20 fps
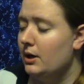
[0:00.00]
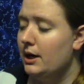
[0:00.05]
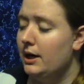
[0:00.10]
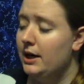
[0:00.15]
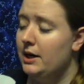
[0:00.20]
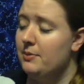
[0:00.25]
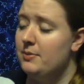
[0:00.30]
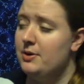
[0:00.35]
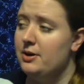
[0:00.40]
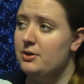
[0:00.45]

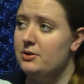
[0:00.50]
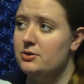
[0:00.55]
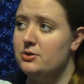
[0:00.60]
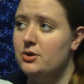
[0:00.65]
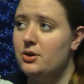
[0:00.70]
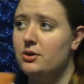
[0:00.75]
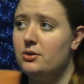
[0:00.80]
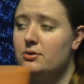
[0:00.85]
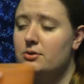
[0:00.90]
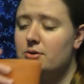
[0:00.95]
I'm an
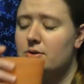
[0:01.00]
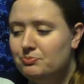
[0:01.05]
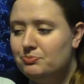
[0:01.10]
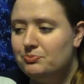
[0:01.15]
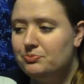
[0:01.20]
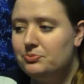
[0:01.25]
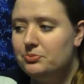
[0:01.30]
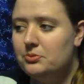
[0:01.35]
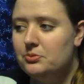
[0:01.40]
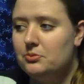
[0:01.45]
adult
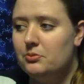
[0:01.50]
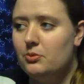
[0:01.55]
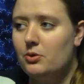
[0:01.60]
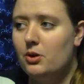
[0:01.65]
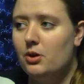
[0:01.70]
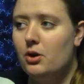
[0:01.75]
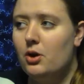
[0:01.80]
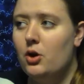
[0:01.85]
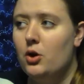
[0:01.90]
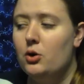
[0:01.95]

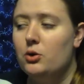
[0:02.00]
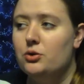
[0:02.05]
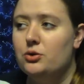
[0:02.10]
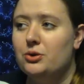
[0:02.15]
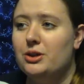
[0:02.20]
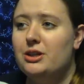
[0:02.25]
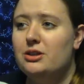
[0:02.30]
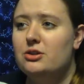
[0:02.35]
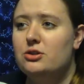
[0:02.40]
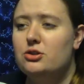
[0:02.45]
who
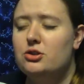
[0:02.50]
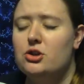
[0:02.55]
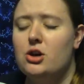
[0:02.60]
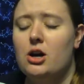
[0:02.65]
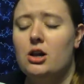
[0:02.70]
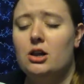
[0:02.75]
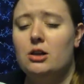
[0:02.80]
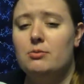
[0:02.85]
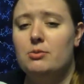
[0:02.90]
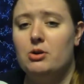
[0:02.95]
drinks
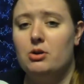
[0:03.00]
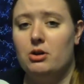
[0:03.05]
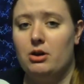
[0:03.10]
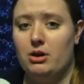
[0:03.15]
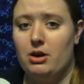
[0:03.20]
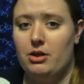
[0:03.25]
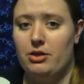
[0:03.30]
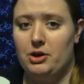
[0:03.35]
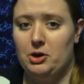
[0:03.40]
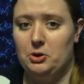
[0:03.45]
chocolate milk
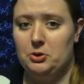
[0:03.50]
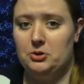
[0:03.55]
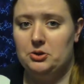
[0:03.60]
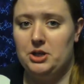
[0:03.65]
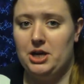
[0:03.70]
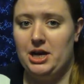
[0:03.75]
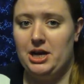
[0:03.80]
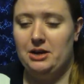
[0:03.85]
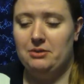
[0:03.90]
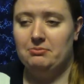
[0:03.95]
on a Thursday.